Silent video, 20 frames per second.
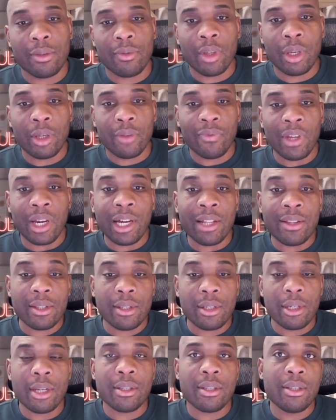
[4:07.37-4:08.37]
the
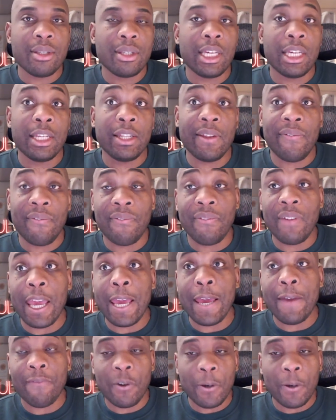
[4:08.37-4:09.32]
uncertainty and the fear,